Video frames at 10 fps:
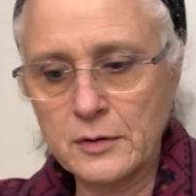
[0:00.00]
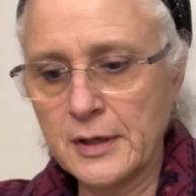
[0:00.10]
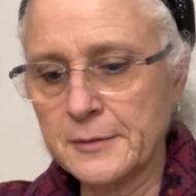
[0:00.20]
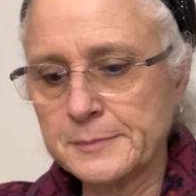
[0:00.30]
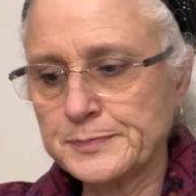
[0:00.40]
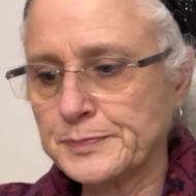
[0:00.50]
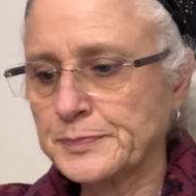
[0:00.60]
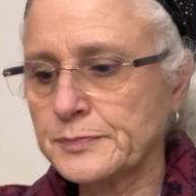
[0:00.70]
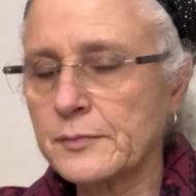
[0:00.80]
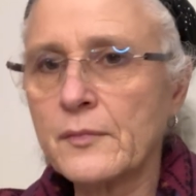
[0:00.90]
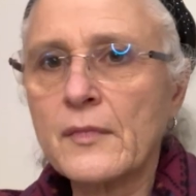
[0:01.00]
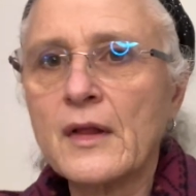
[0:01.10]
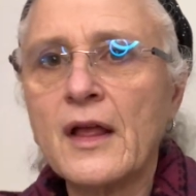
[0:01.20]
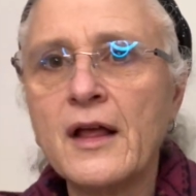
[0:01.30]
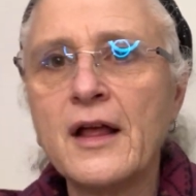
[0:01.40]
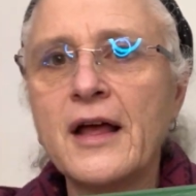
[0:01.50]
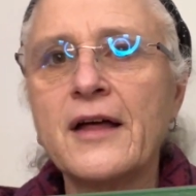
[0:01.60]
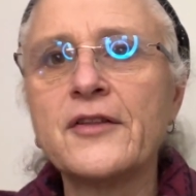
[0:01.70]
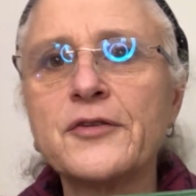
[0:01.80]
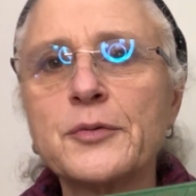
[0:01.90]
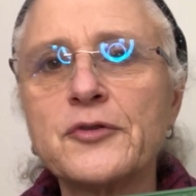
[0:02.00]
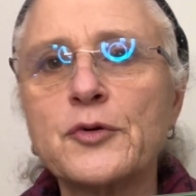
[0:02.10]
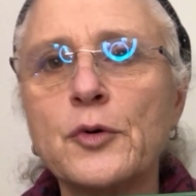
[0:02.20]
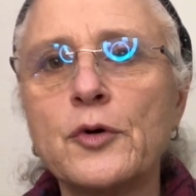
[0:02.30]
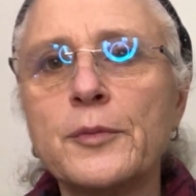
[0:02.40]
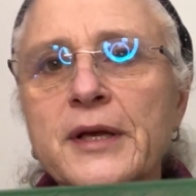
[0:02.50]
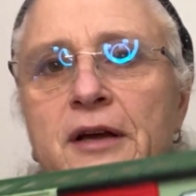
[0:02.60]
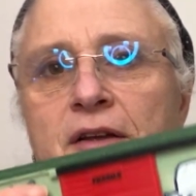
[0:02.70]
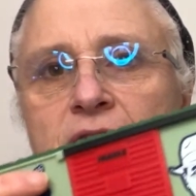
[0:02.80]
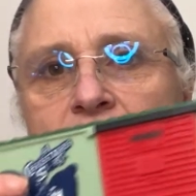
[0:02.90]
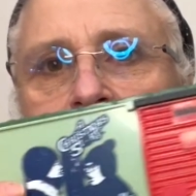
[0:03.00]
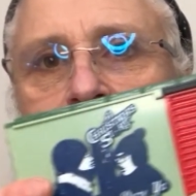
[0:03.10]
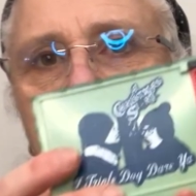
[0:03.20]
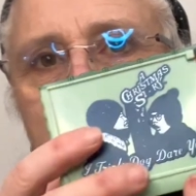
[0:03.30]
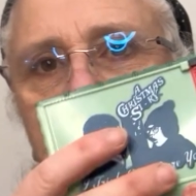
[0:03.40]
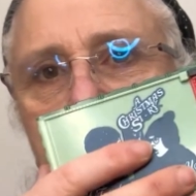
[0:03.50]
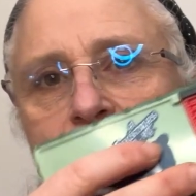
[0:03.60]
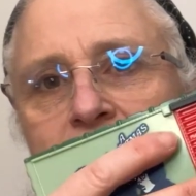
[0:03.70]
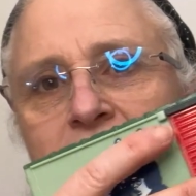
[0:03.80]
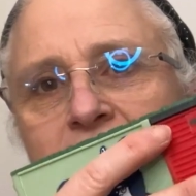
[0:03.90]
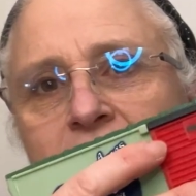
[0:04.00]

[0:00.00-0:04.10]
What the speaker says: Okay, and this one's cool because it also is a train